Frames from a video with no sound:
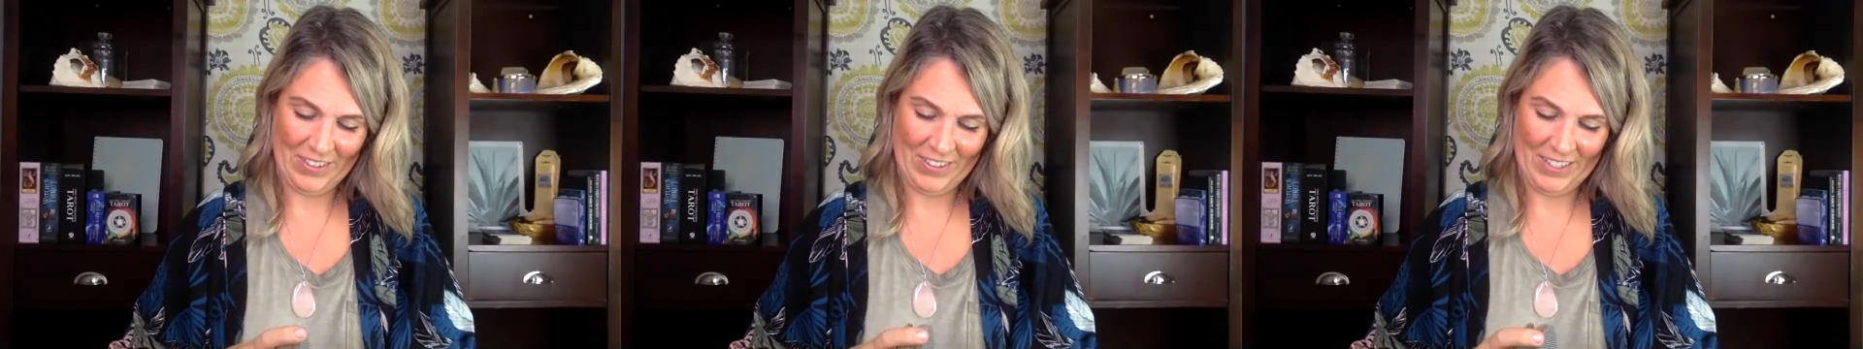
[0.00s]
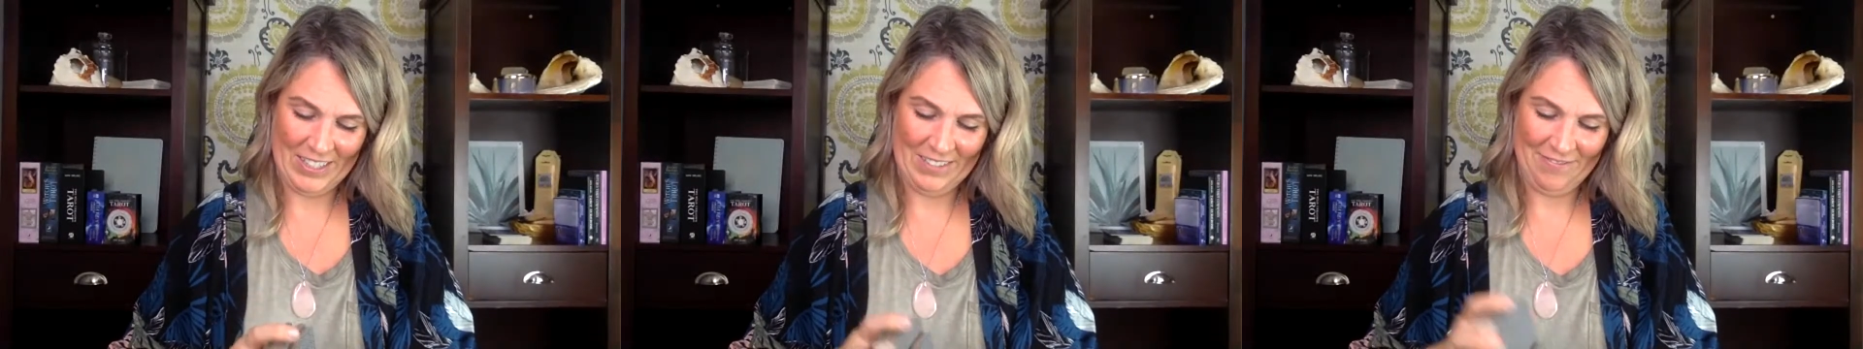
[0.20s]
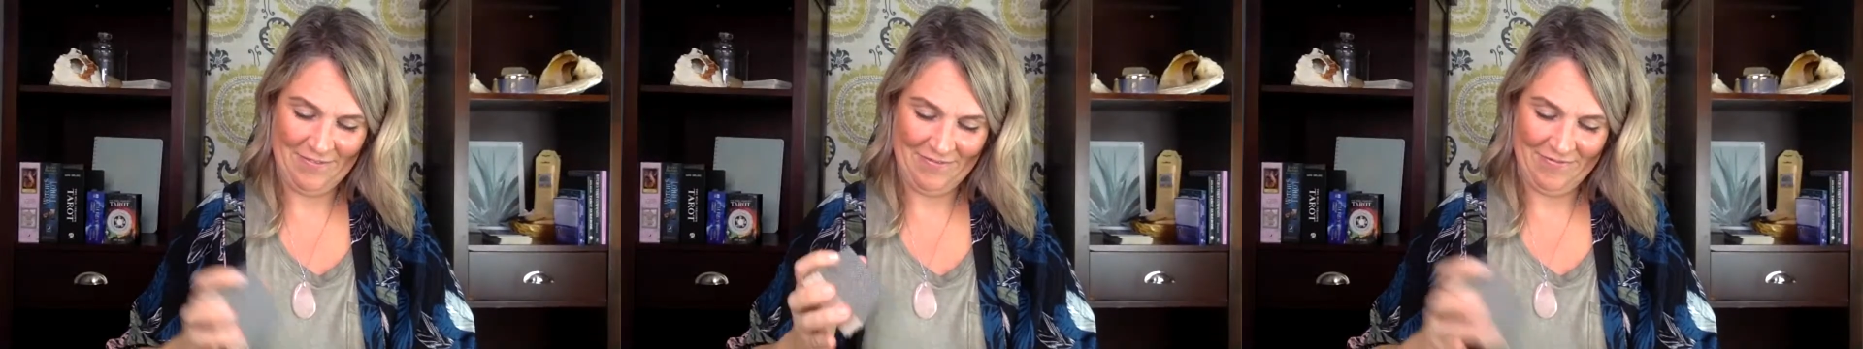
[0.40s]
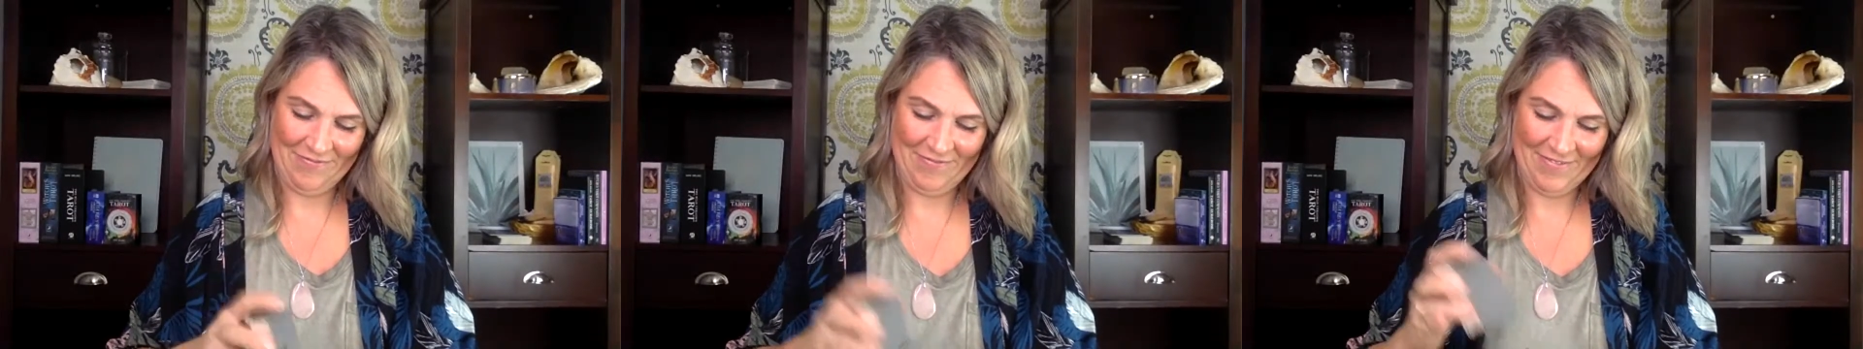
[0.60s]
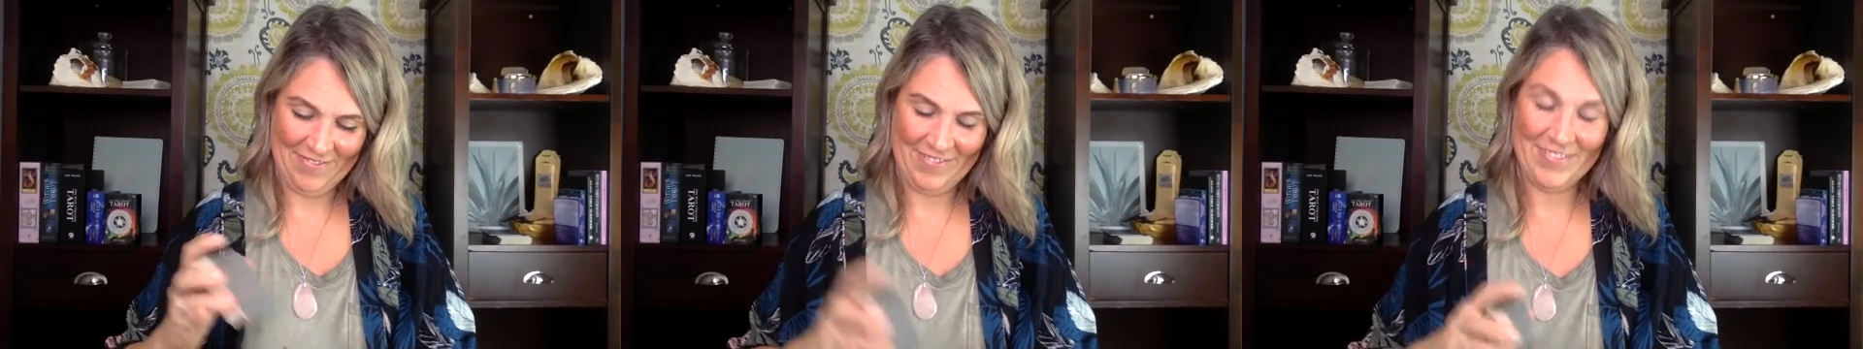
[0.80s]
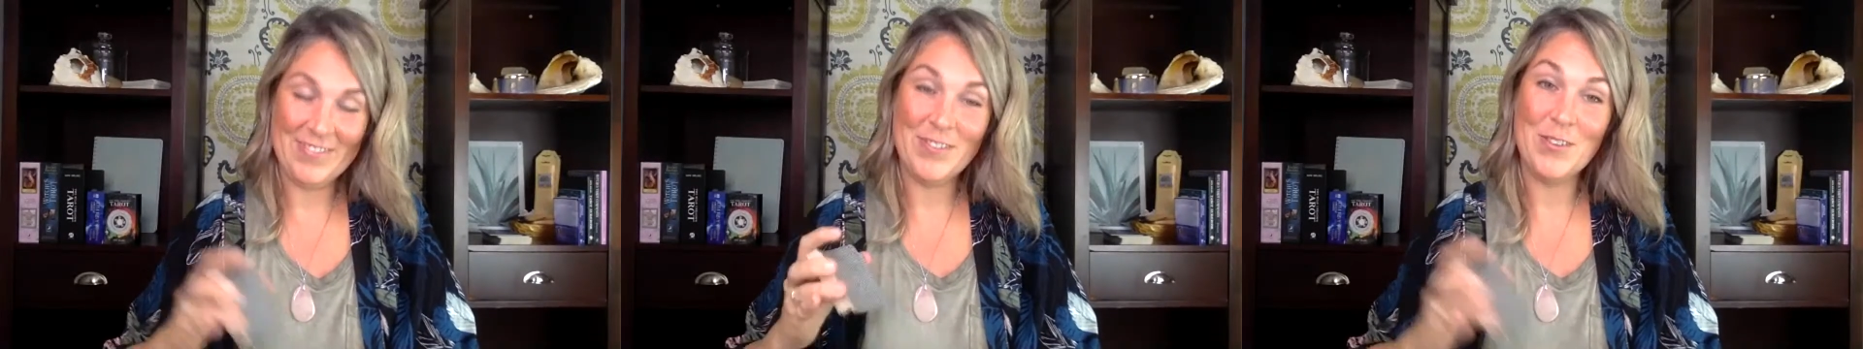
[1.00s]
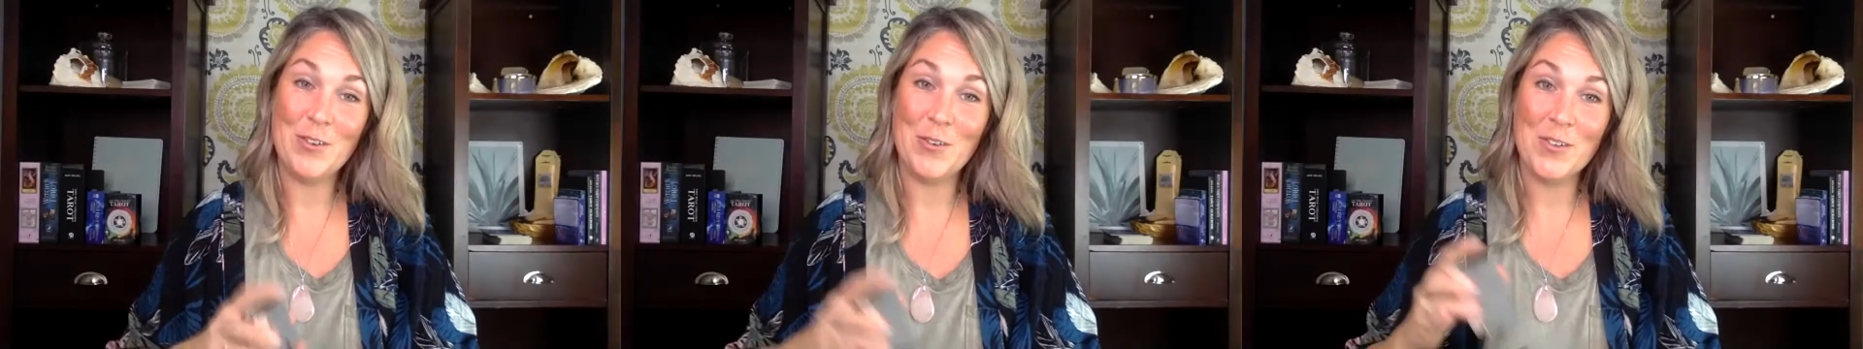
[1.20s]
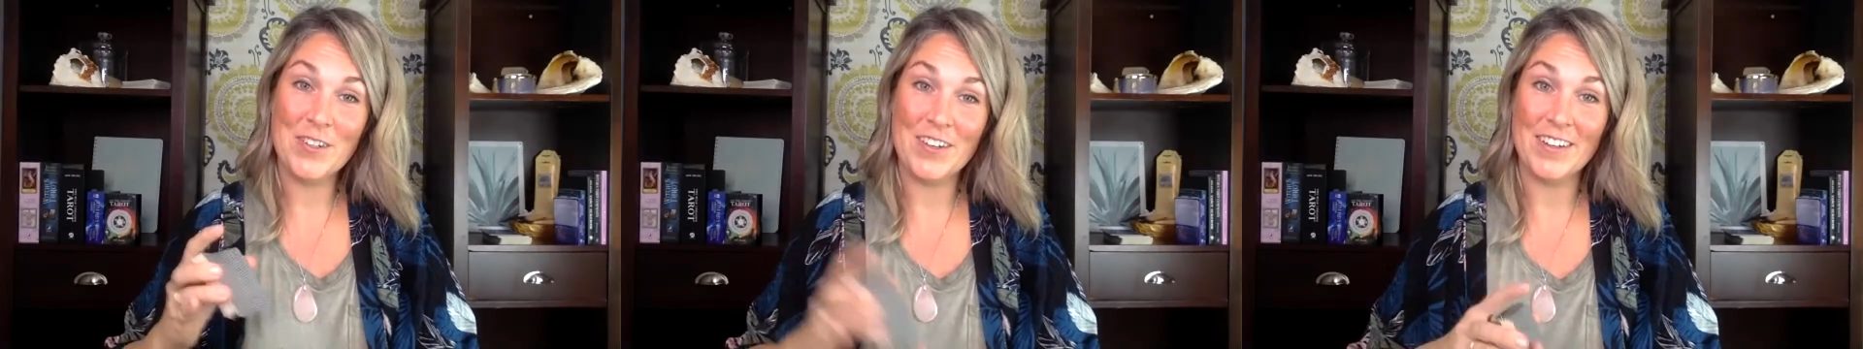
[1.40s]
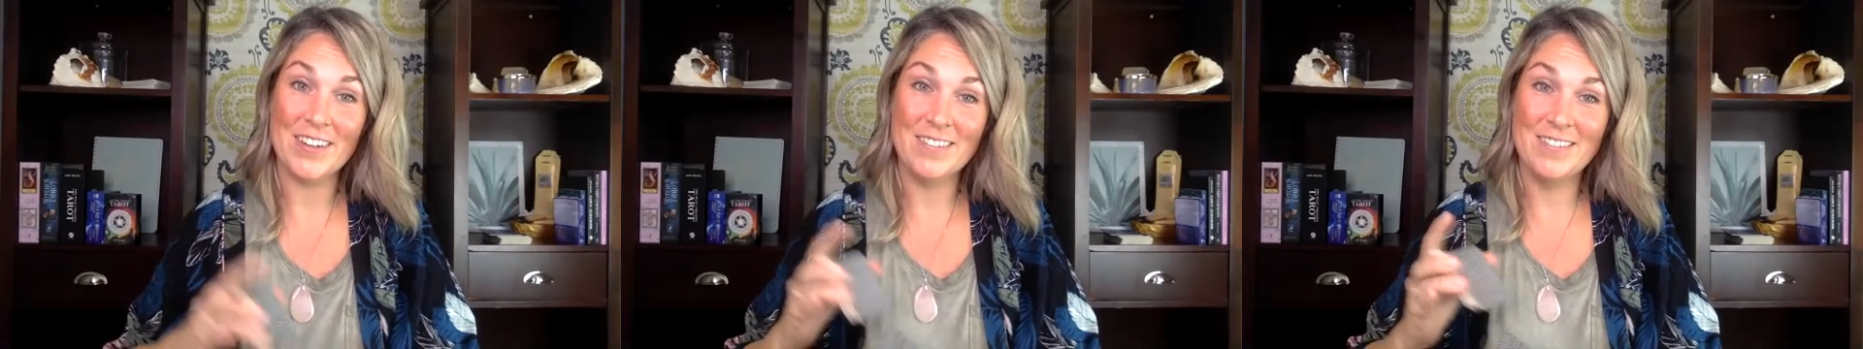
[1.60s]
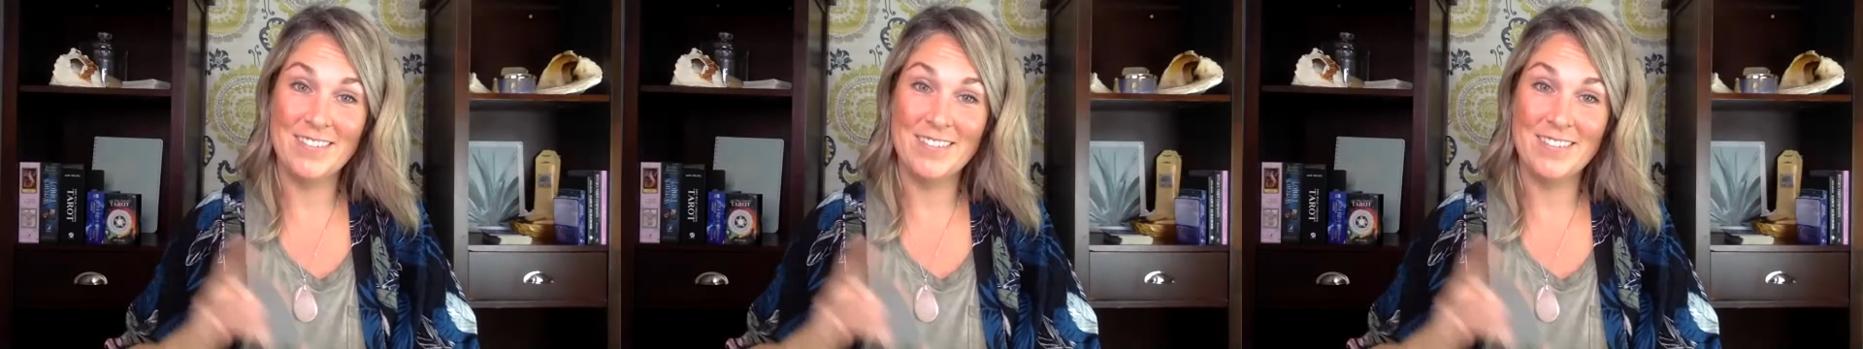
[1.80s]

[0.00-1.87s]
right. Hold on.